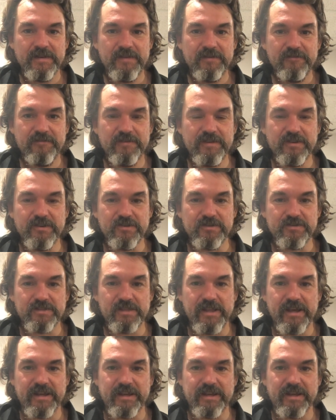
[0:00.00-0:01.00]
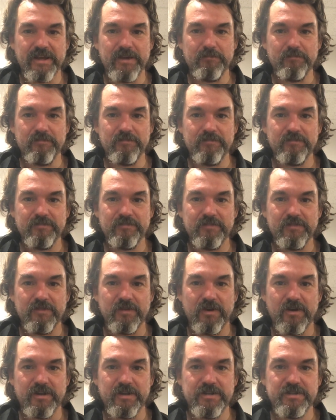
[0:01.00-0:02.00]
fingers lining up
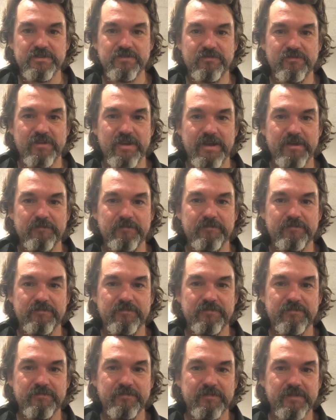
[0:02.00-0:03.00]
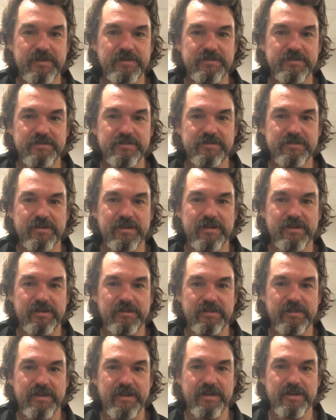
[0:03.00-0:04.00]
on each fret, like just kind of
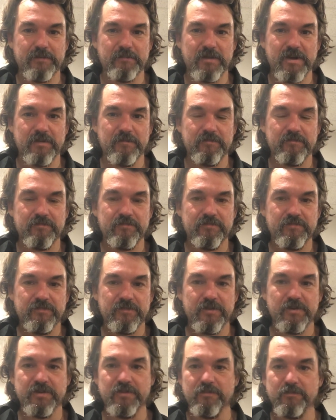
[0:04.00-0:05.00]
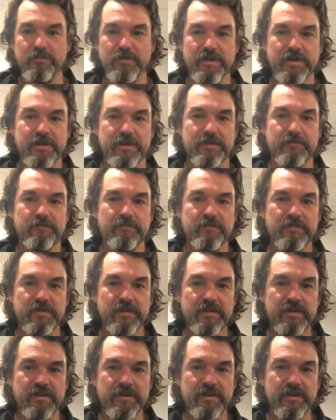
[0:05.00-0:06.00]
line them up. Don't even pick it,
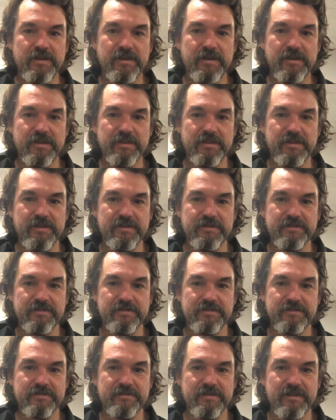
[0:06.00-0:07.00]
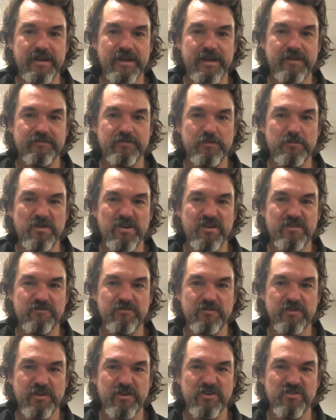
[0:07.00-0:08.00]
and then just have them
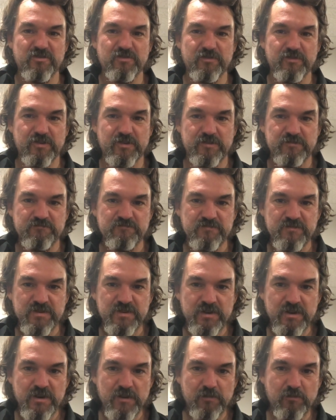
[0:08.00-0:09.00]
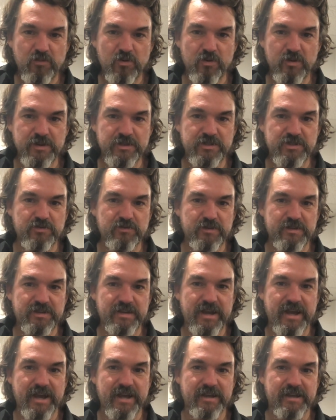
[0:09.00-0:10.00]
hovering over, poised to
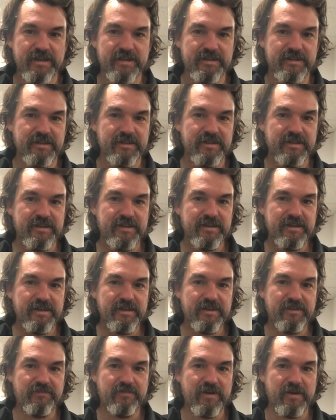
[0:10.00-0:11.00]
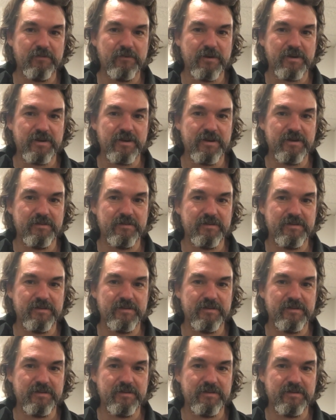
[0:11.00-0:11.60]
attack. And if I'm